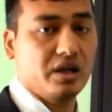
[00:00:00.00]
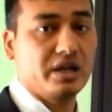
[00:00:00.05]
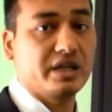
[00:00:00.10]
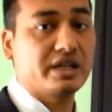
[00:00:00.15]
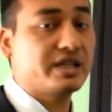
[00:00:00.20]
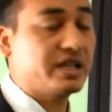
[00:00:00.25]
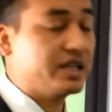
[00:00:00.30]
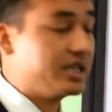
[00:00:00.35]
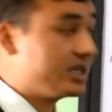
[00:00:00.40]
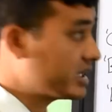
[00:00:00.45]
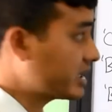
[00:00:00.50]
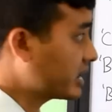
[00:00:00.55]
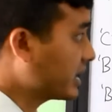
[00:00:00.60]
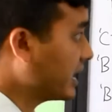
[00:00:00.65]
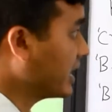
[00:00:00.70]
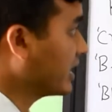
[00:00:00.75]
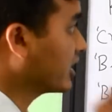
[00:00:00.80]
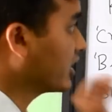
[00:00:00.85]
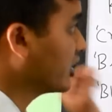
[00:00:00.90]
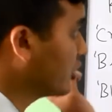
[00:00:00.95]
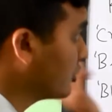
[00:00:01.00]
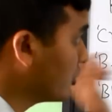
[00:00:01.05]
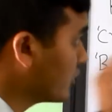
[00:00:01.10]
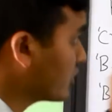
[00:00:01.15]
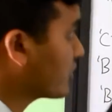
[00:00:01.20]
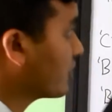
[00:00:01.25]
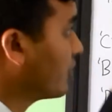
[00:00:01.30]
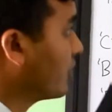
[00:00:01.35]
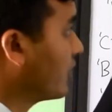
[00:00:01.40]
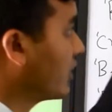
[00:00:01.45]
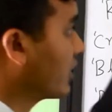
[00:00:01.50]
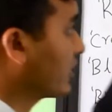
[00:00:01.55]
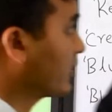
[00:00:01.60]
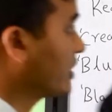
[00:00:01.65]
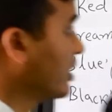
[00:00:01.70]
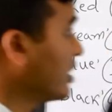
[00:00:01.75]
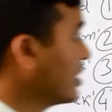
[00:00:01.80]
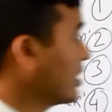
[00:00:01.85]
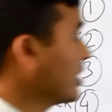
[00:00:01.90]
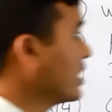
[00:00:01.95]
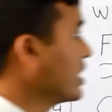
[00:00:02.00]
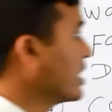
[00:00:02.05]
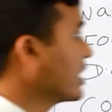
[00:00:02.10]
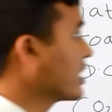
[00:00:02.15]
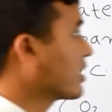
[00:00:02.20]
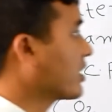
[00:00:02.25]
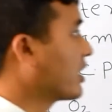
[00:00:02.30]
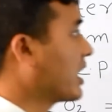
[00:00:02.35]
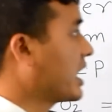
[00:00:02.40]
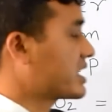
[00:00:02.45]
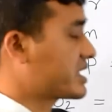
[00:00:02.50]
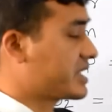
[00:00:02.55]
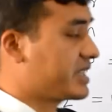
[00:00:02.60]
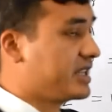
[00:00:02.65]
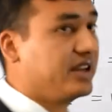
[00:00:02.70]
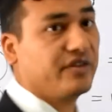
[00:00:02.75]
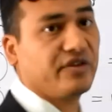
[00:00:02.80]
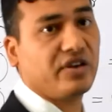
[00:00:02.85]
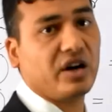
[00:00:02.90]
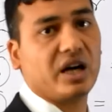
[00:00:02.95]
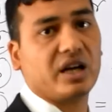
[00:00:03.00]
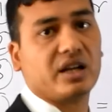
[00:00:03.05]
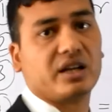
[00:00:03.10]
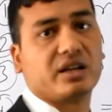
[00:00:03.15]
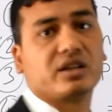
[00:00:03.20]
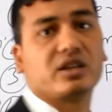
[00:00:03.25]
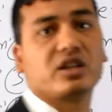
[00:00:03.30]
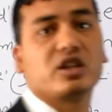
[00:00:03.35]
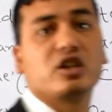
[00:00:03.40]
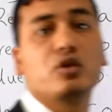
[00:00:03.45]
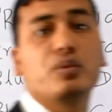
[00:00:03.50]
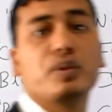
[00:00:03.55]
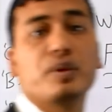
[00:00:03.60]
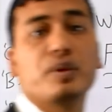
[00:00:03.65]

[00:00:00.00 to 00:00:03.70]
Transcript: It can use for the class A fire. You